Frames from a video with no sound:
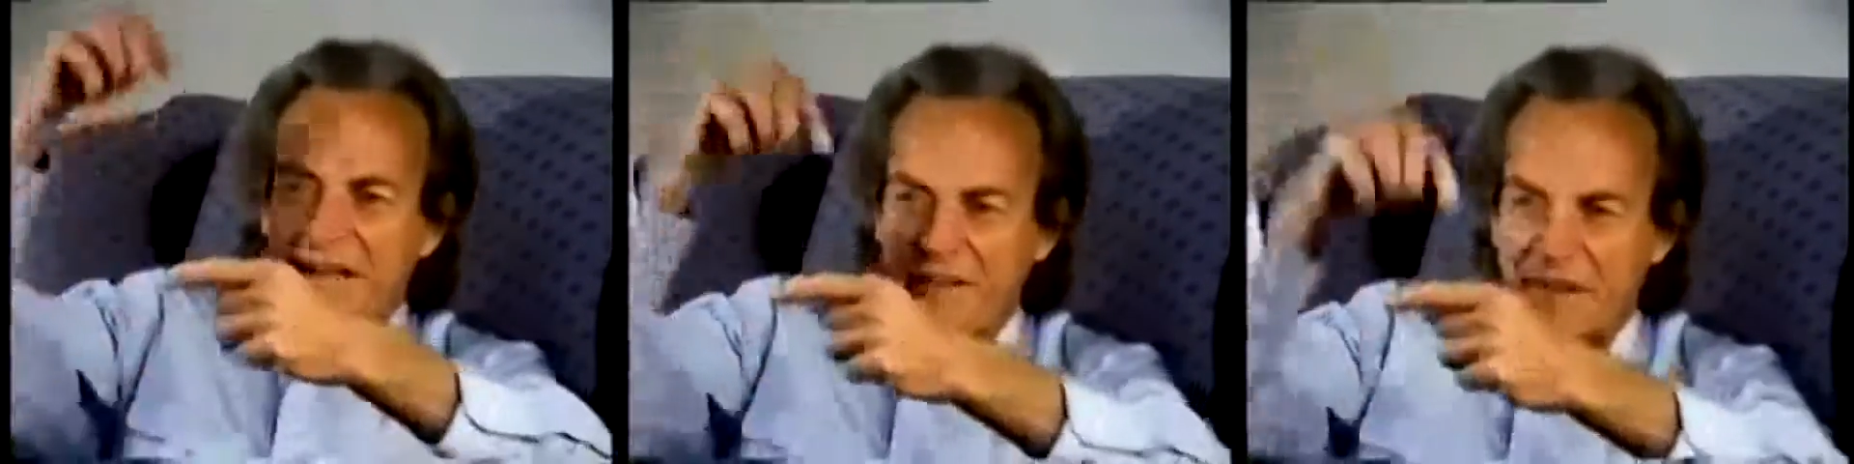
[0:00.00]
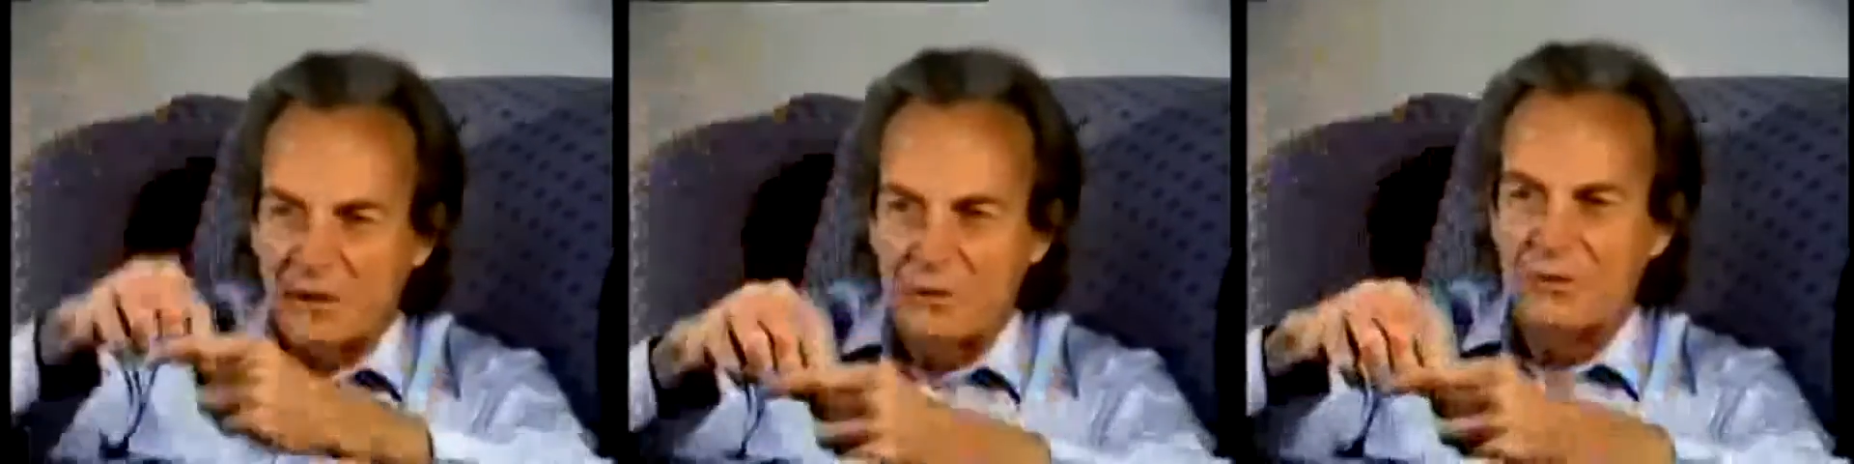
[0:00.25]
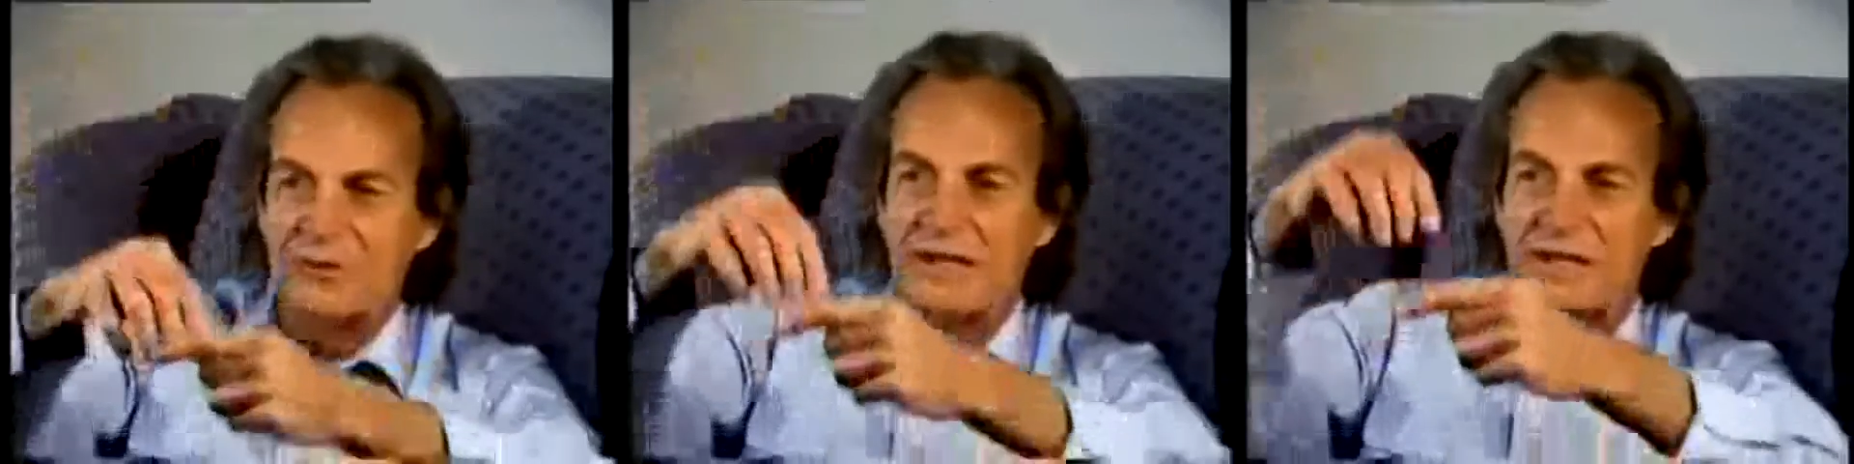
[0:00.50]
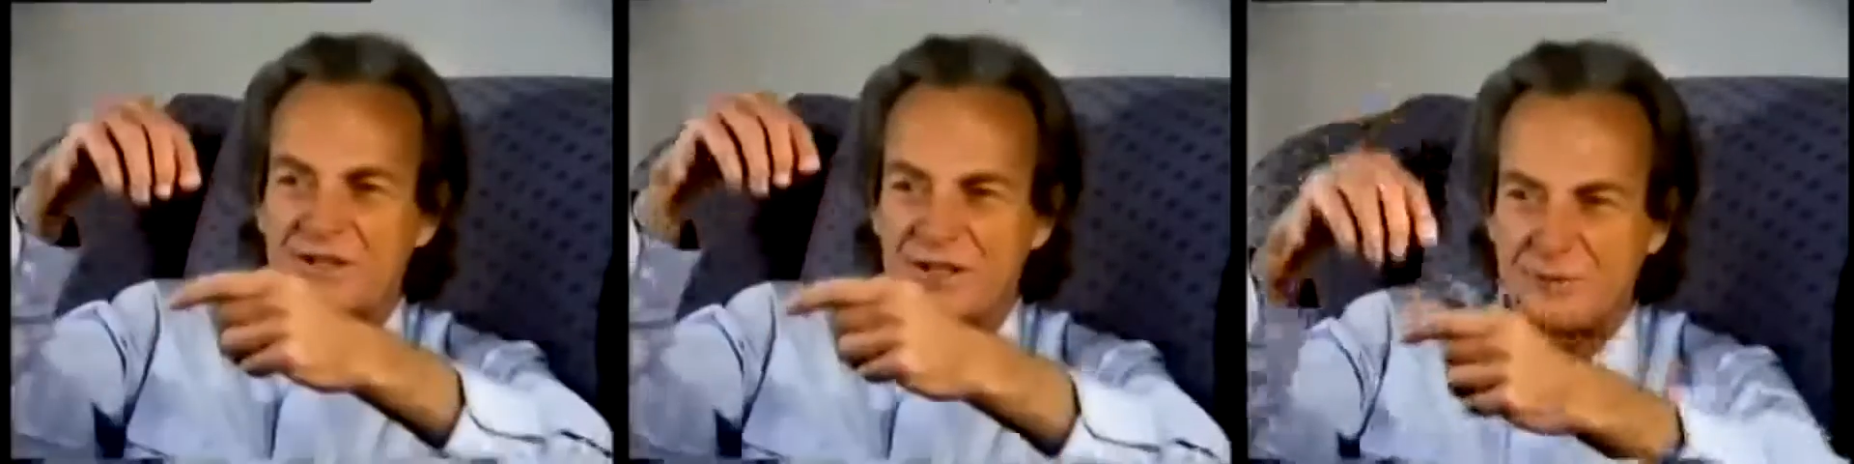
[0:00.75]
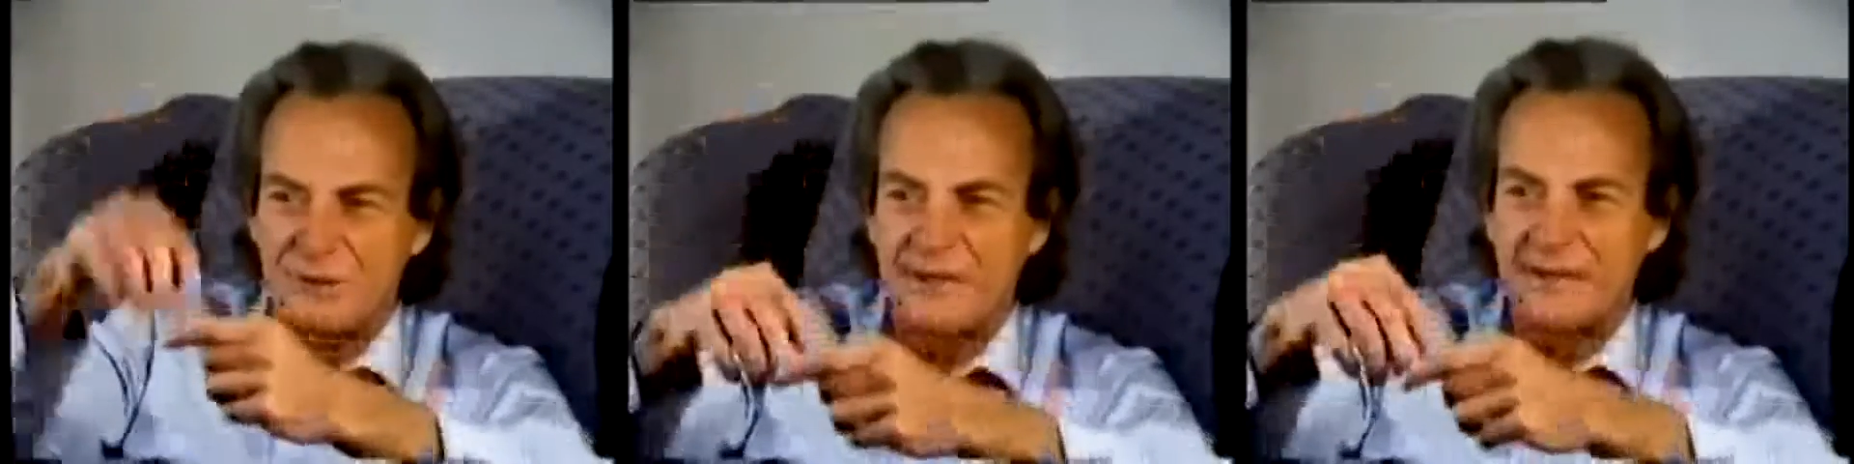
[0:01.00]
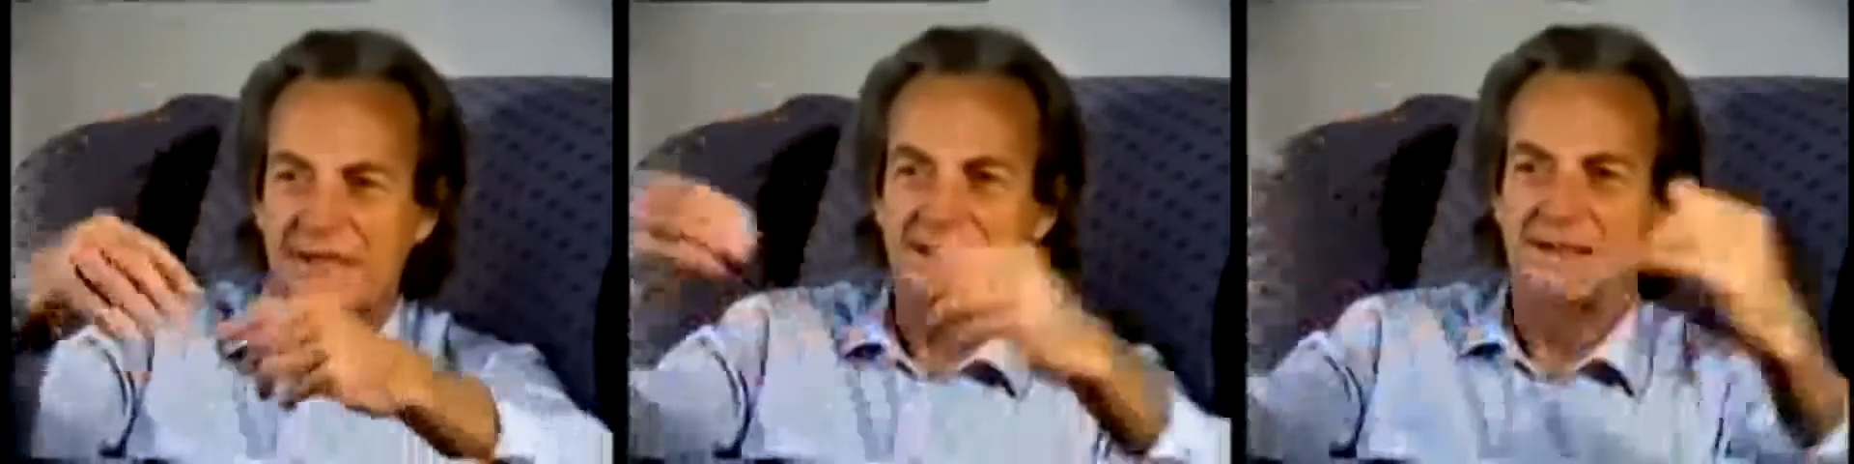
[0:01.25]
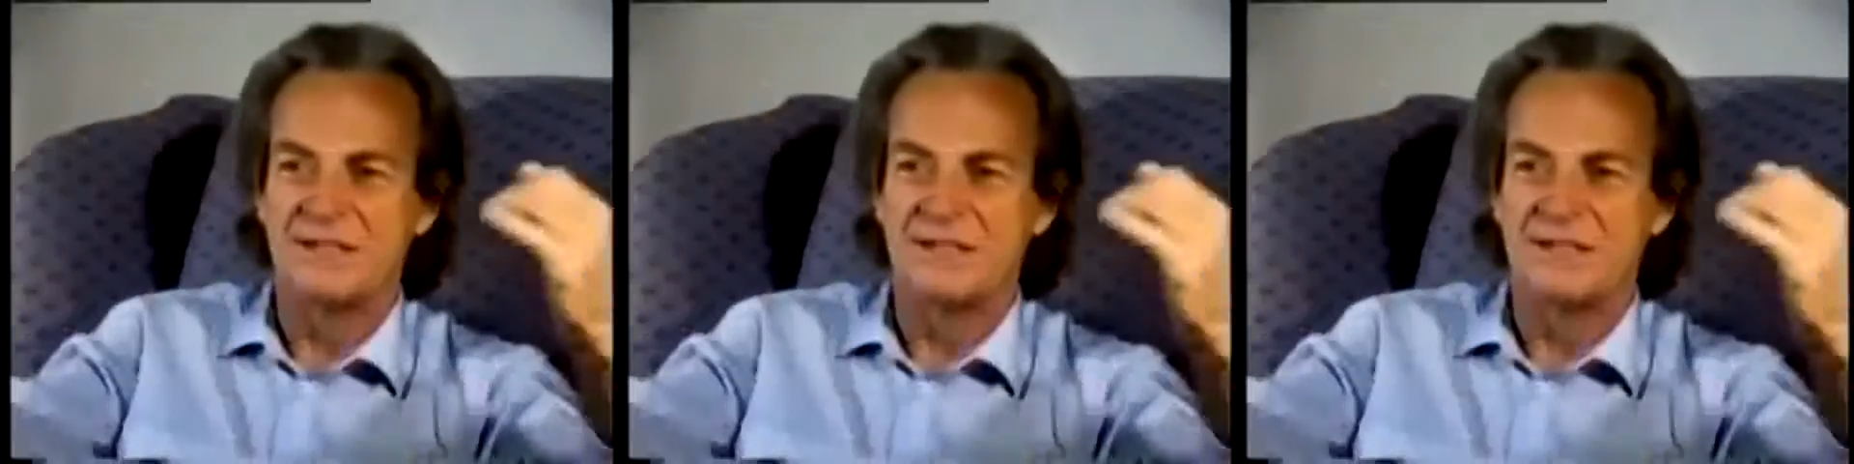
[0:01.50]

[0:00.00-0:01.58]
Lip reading: and they lose energy when they hit